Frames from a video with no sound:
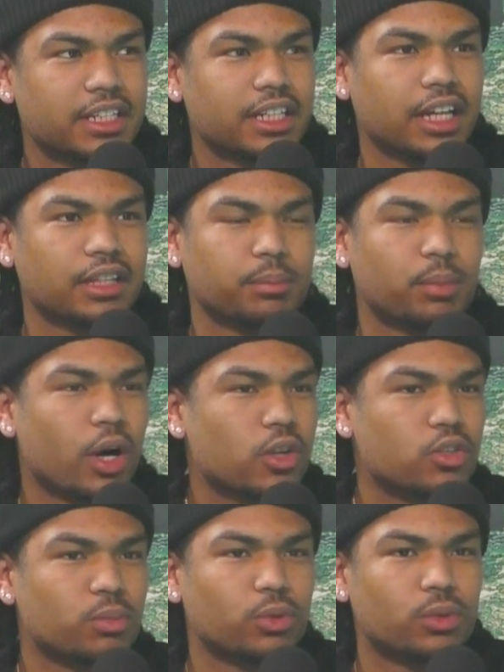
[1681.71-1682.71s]
and like
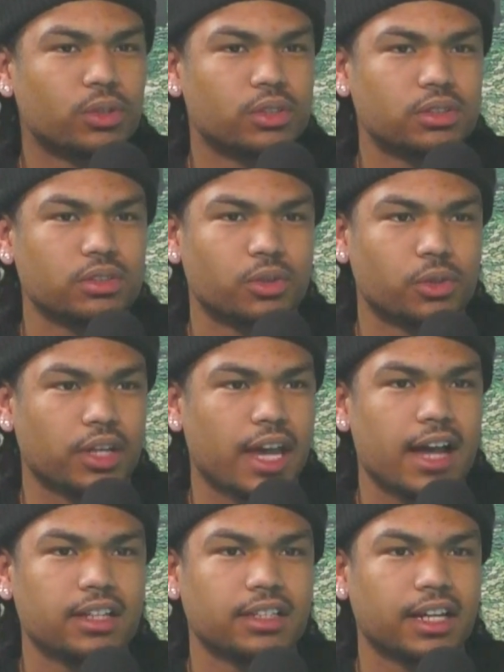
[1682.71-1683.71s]
Baltimore or
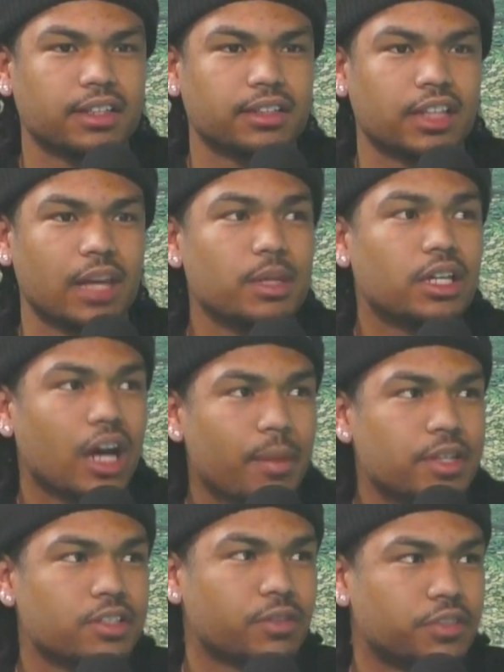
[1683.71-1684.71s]
Cali, like they be
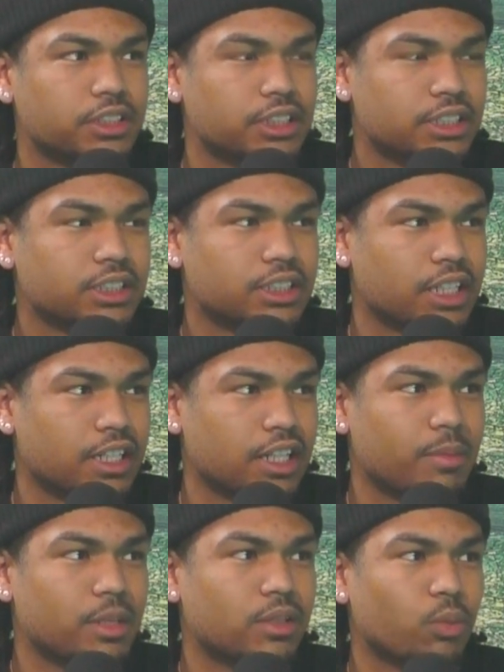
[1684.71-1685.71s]
coming to Virginia and
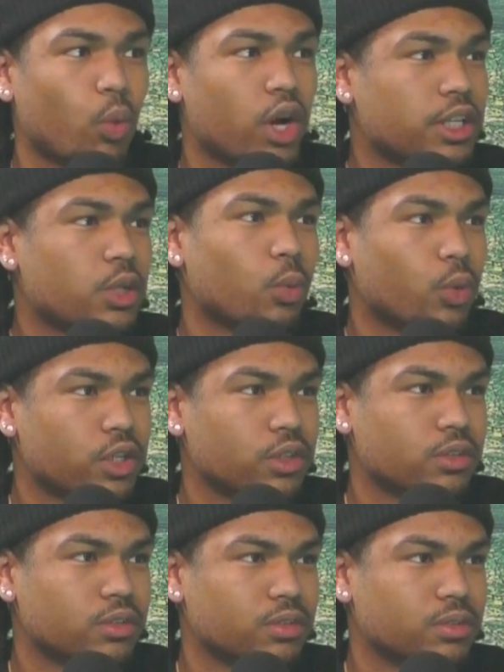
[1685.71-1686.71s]
they be wanting to work
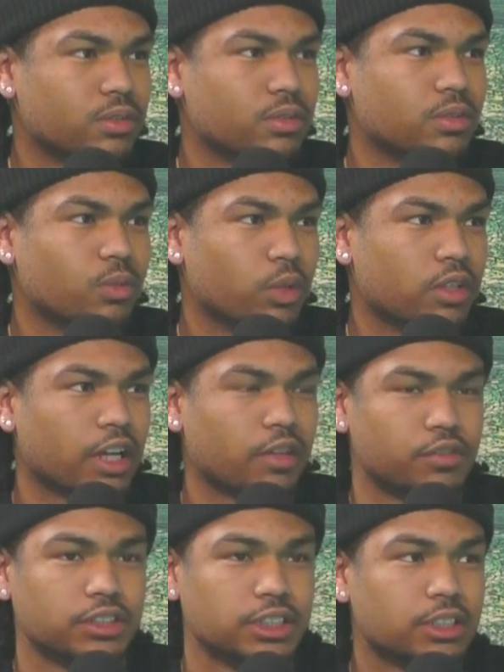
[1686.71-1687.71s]
with like
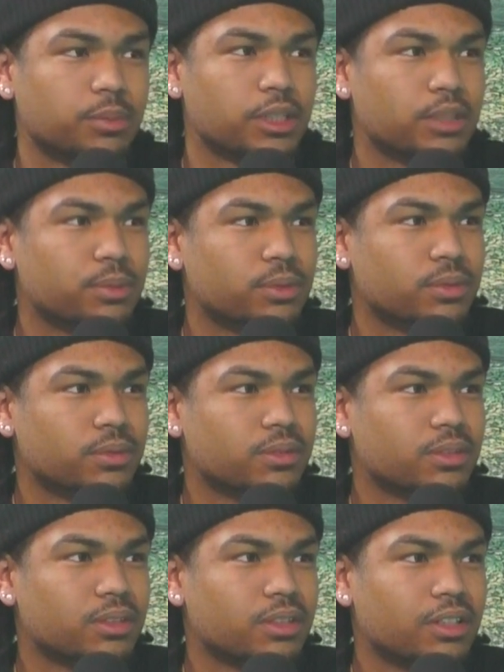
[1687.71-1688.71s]
Virginia people.
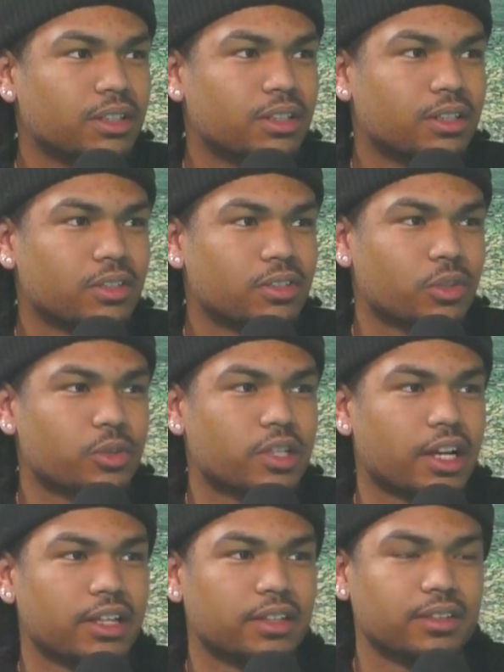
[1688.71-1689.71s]
So it's
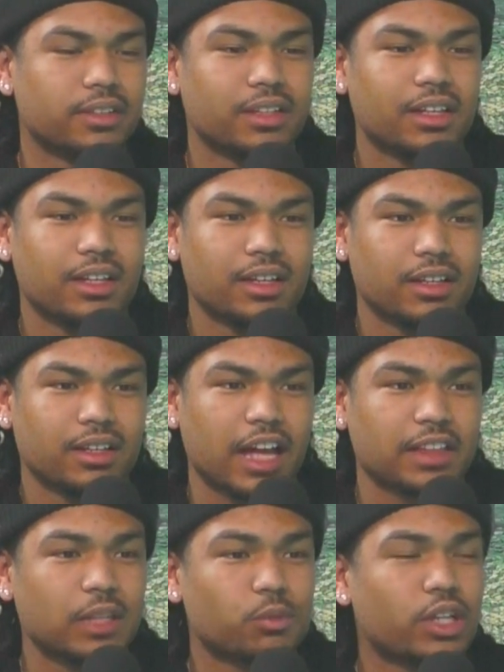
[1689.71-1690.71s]
like, I
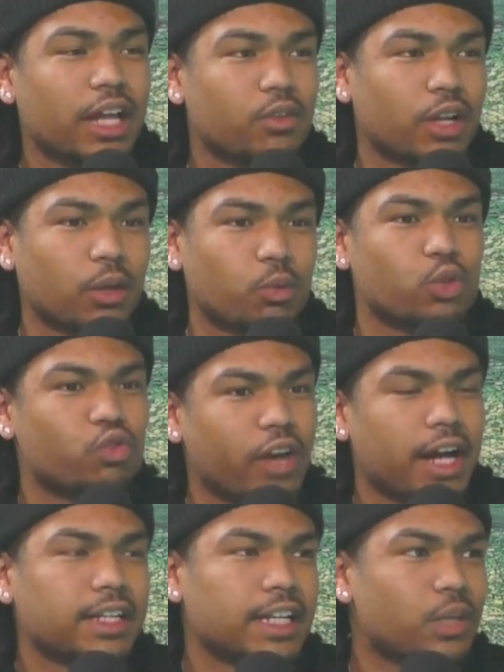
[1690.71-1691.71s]
think we're like we're
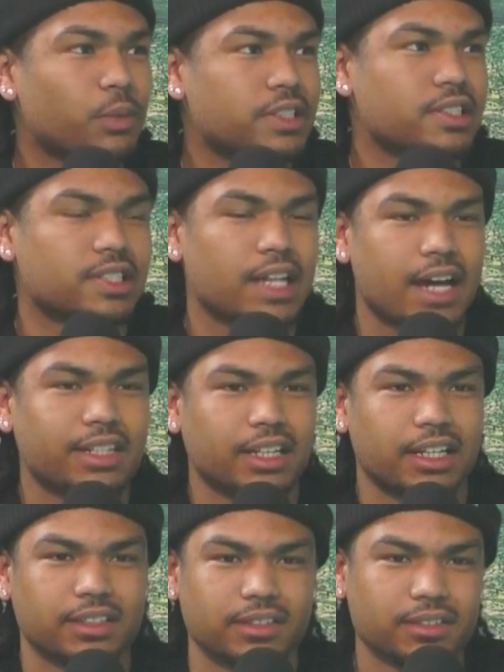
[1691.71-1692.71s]
right there. We just gotta
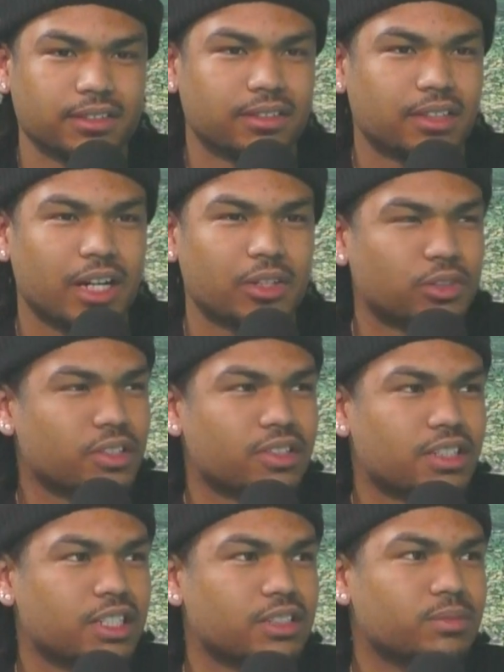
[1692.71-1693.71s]
like, I don't know, just
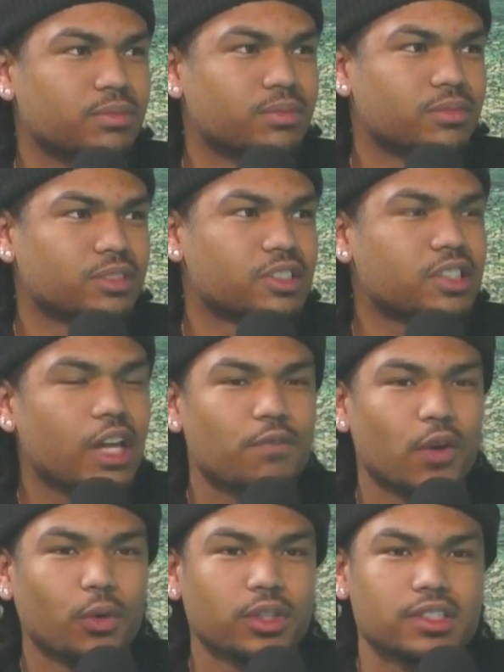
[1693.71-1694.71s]
stay
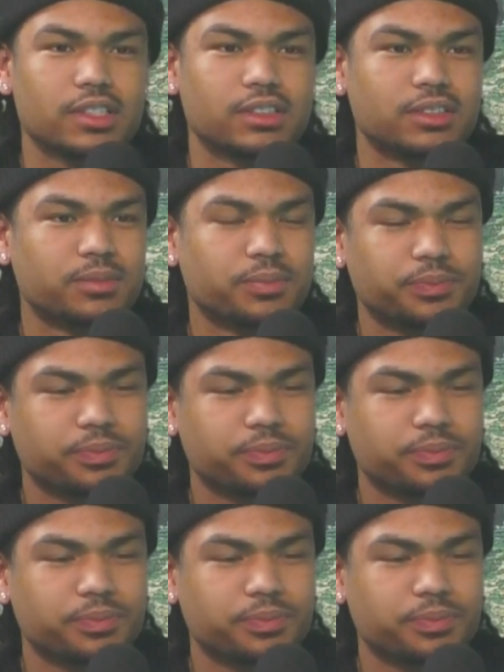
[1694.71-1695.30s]
focused and